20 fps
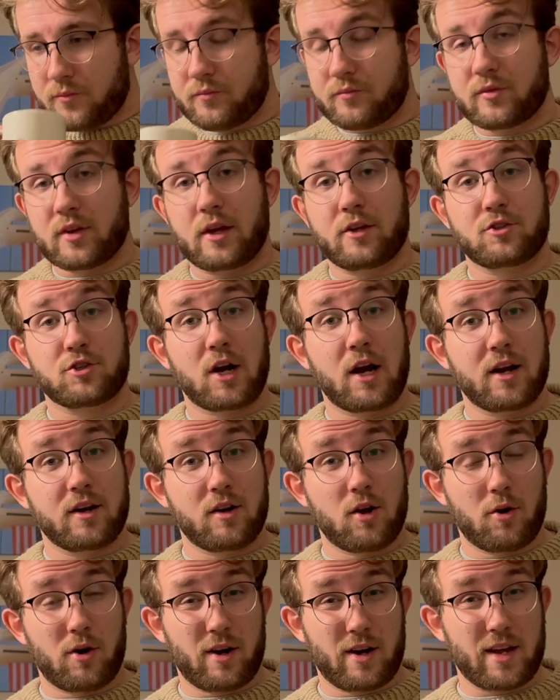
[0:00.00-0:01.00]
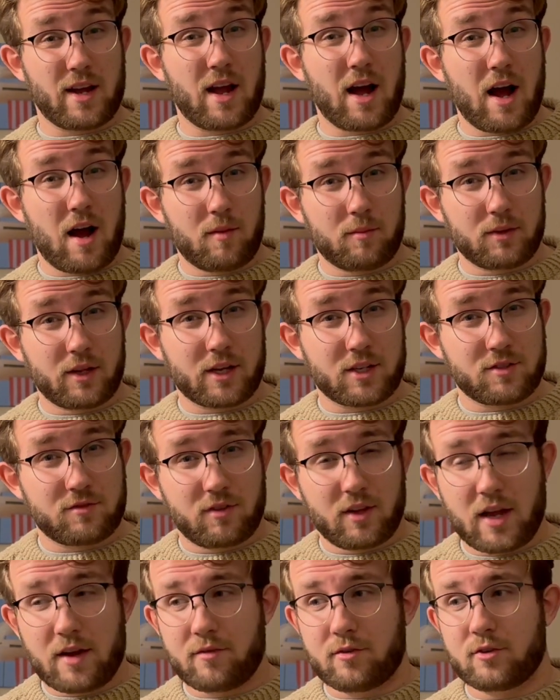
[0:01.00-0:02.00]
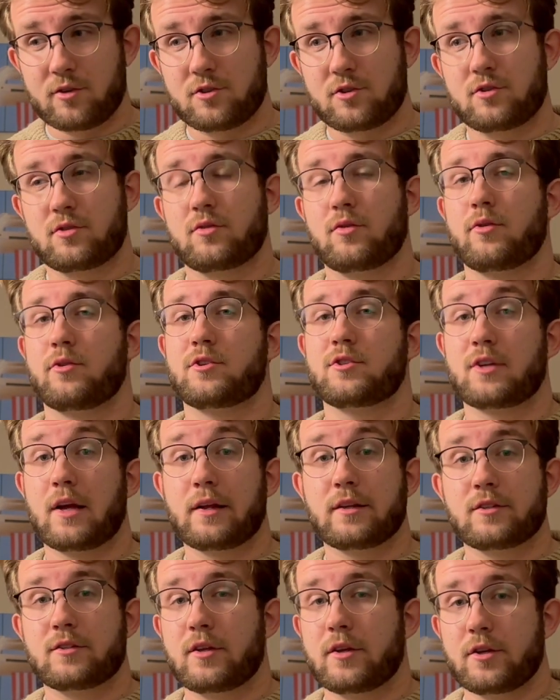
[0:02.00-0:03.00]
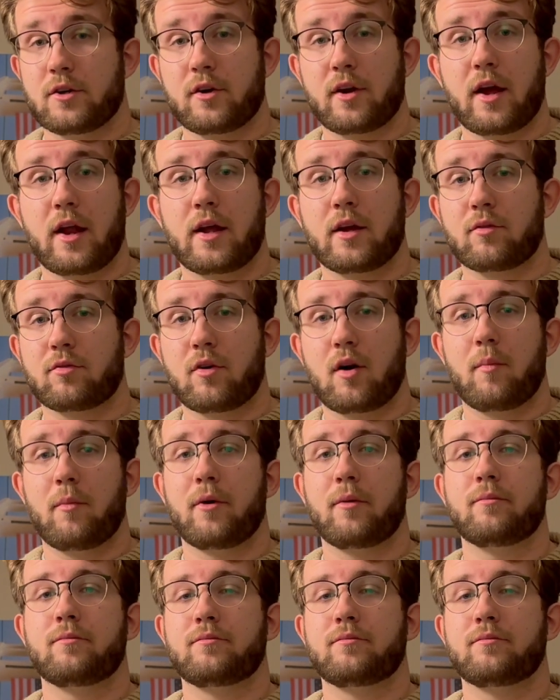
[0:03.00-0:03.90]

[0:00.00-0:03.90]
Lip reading: and try to note any complex flavors or scents that you're getting from it.